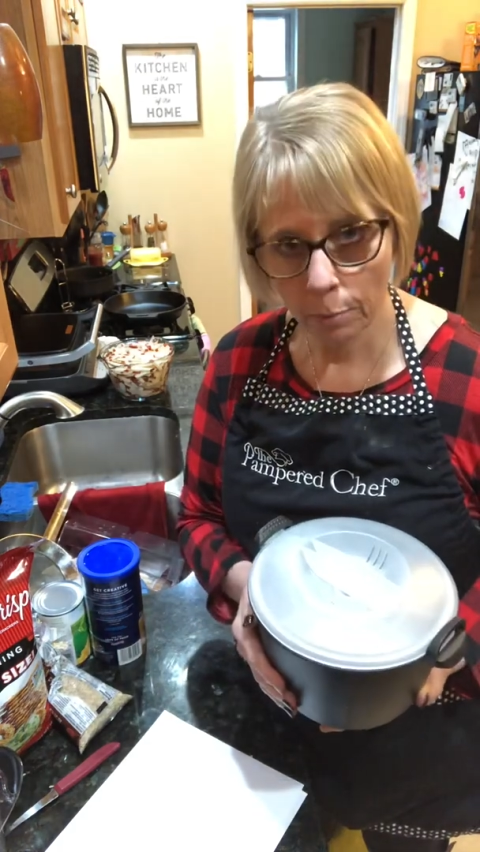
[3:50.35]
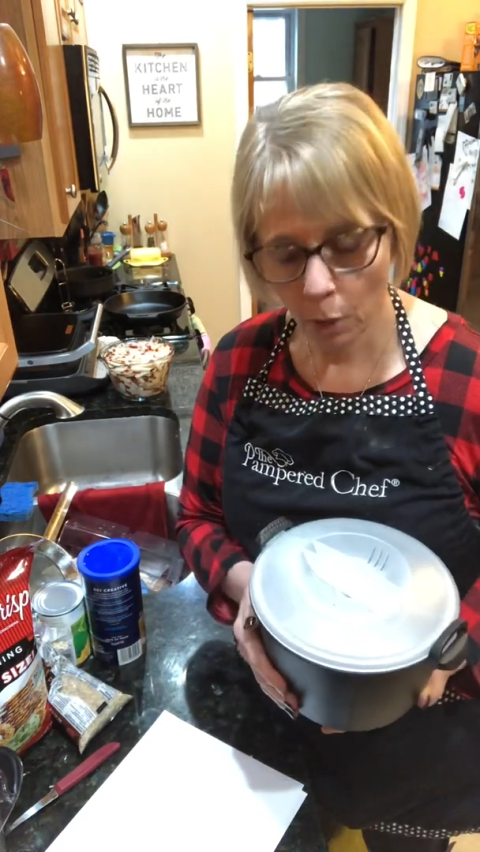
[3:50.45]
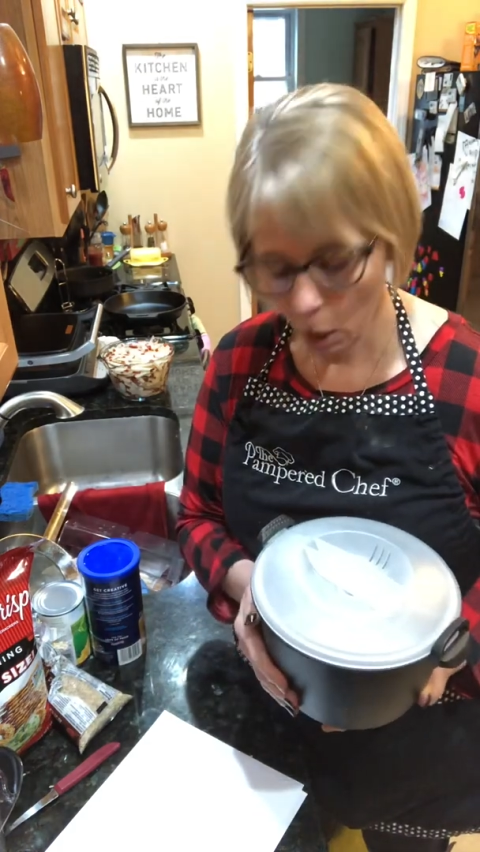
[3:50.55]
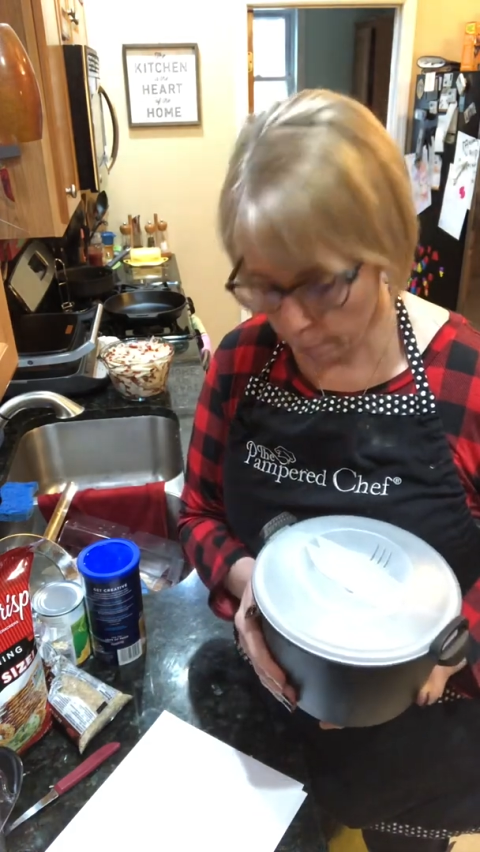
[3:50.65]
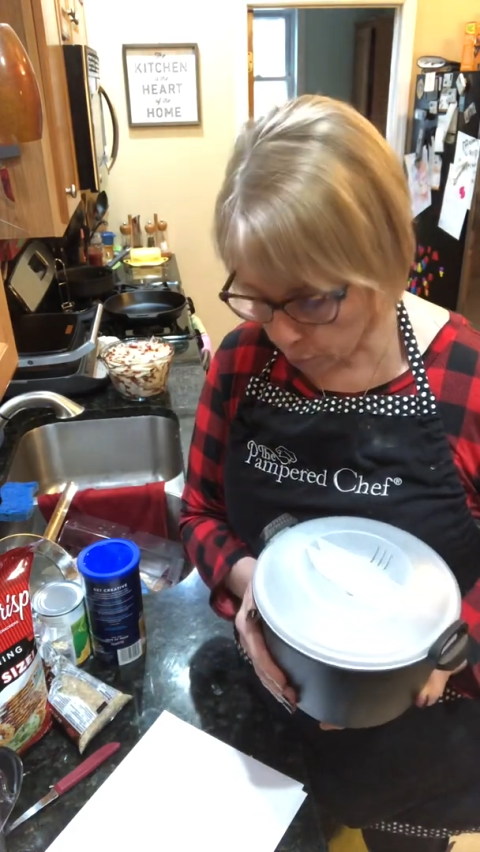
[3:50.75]

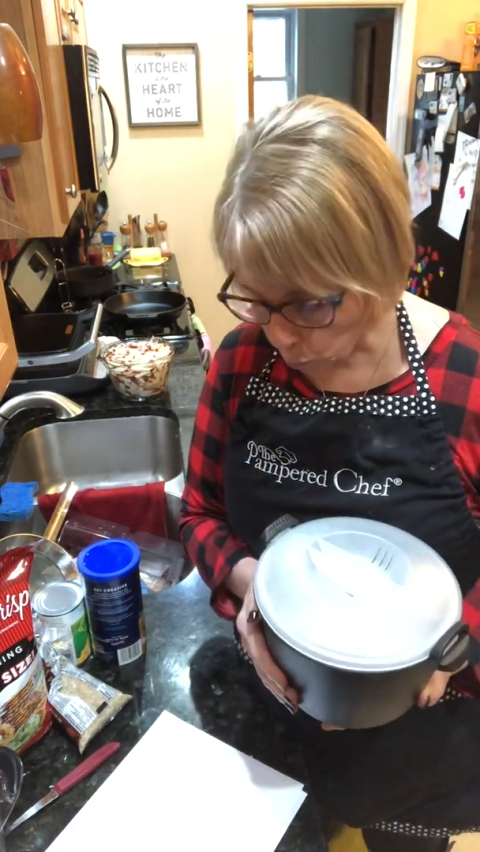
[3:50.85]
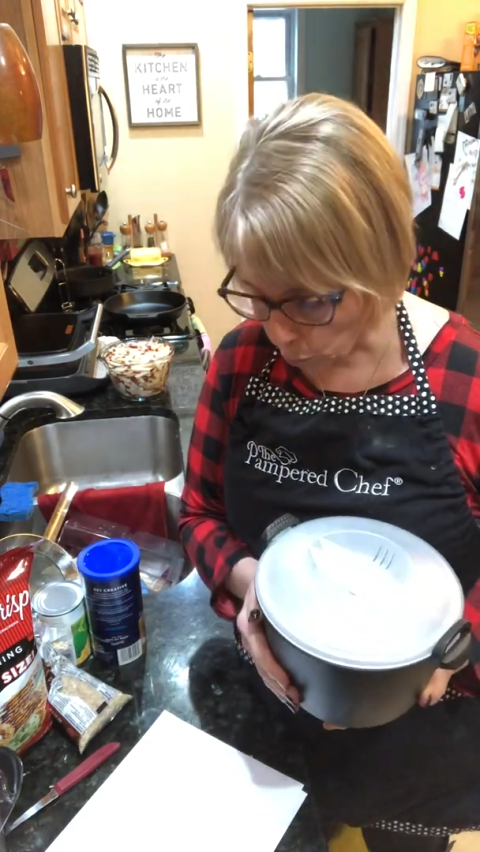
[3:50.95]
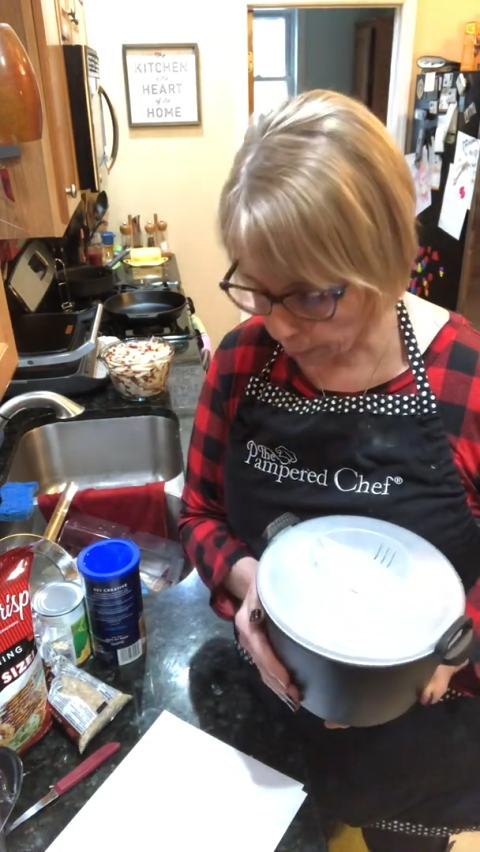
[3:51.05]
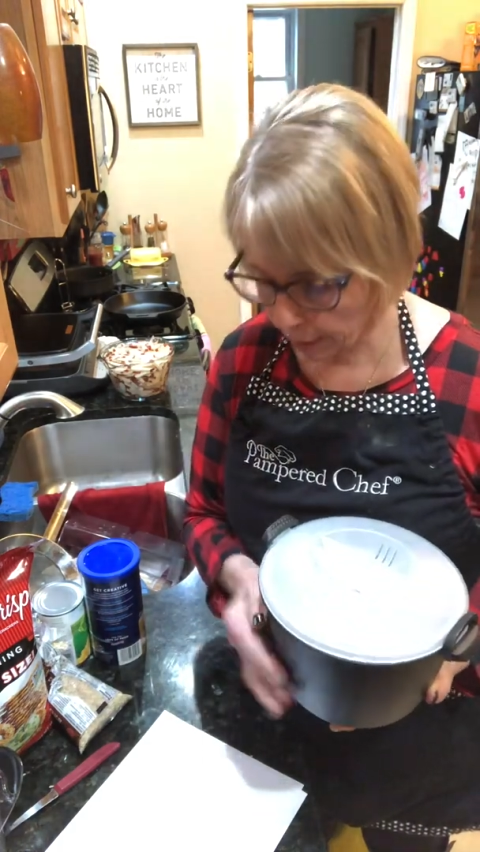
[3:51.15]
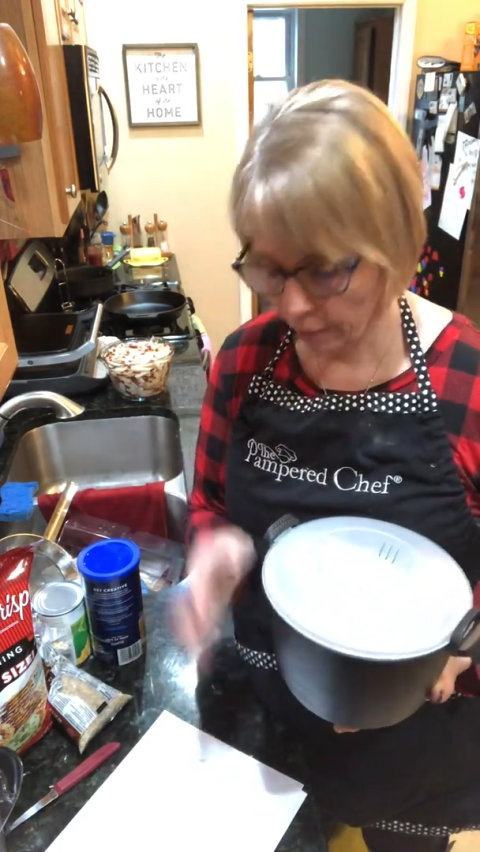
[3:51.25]

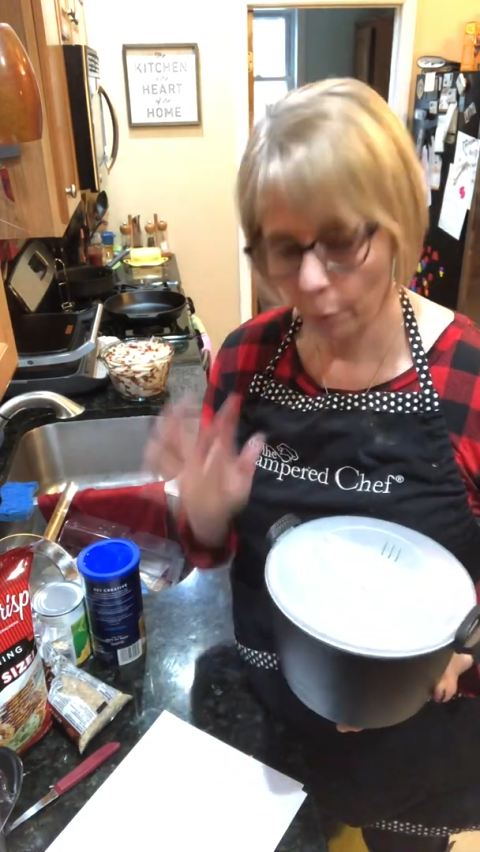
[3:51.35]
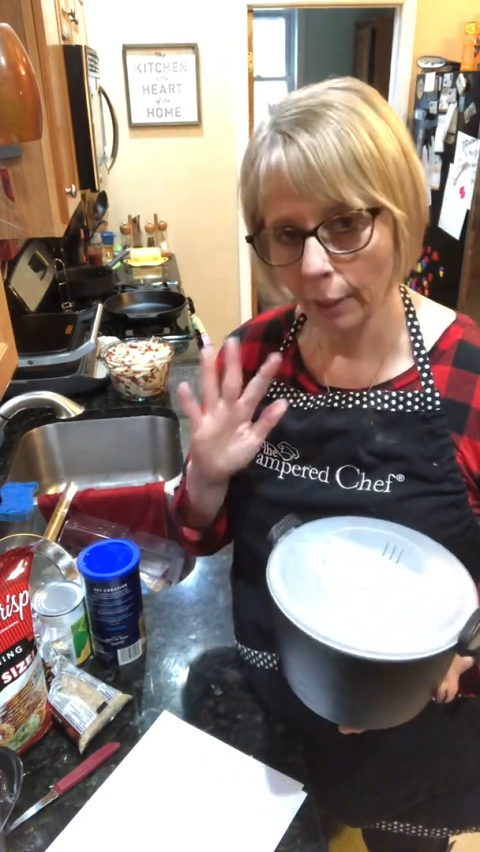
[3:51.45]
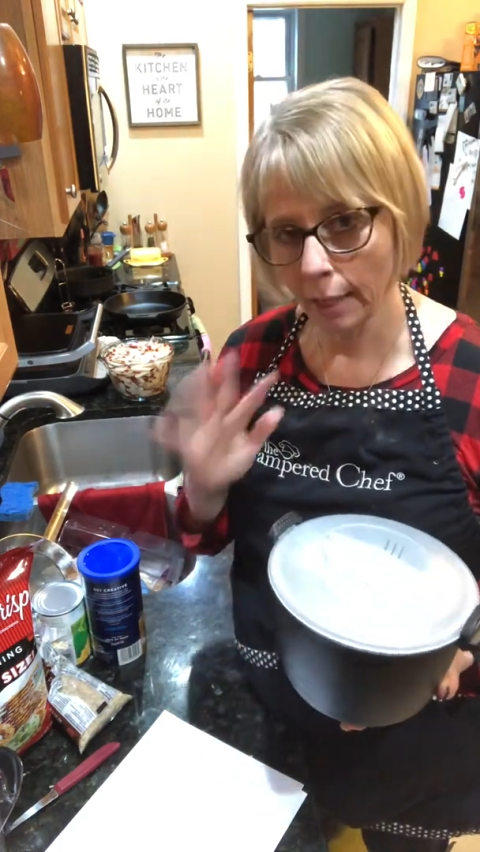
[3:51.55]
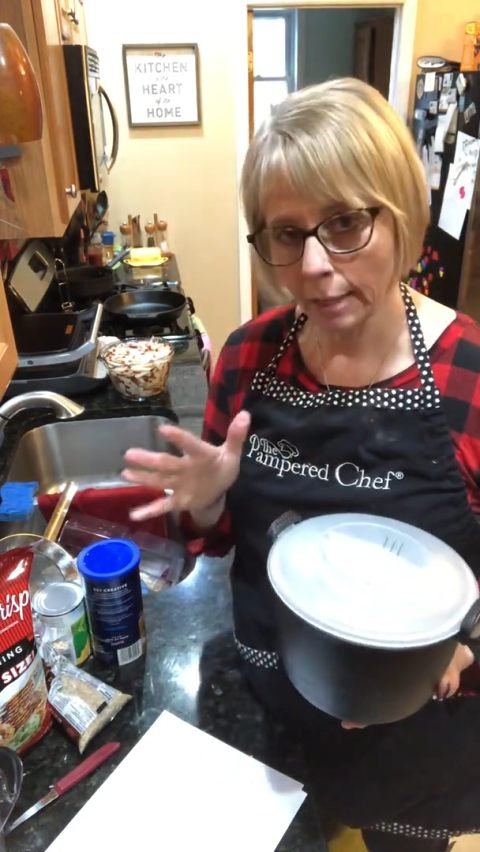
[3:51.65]
absorbed, and then we let it